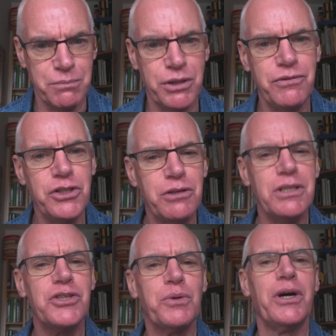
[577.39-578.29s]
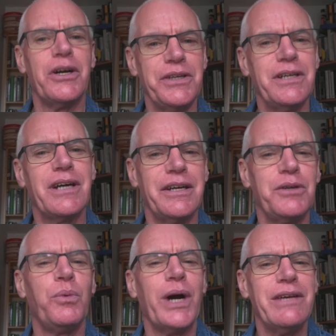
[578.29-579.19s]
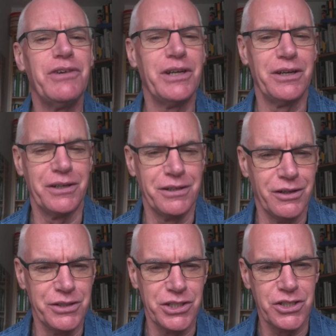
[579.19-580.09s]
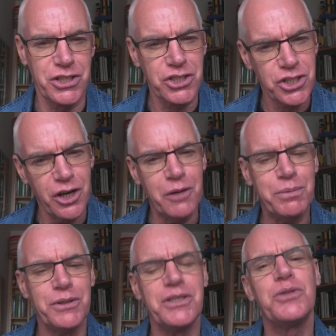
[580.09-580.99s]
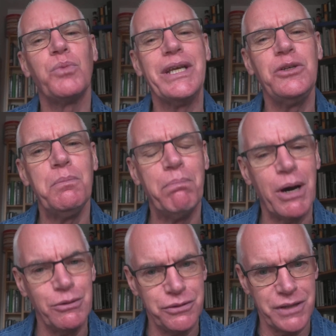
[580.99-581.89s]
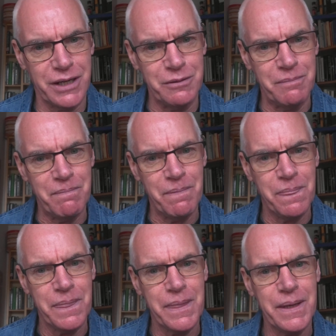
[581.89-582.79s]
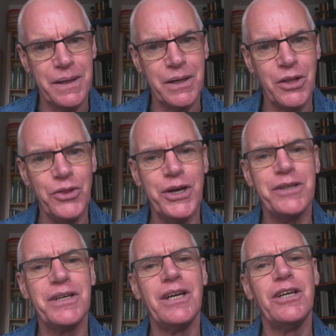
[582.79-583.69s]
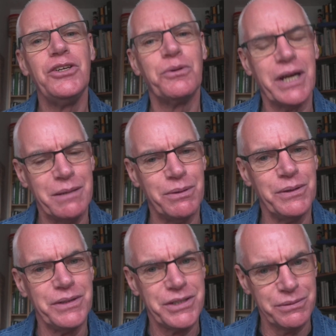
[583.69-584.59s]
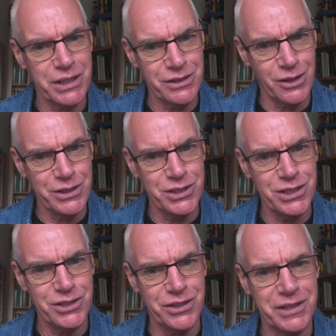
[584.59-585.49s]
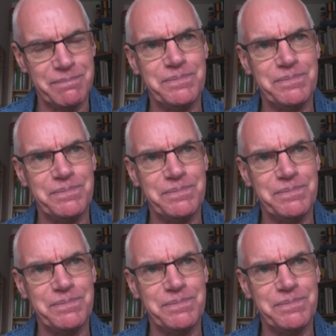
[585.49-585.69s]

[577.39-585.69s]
But if you do it too early, you're kind of waving and acknowledging. So the start point is when you both know that you're able to acknowledge each other.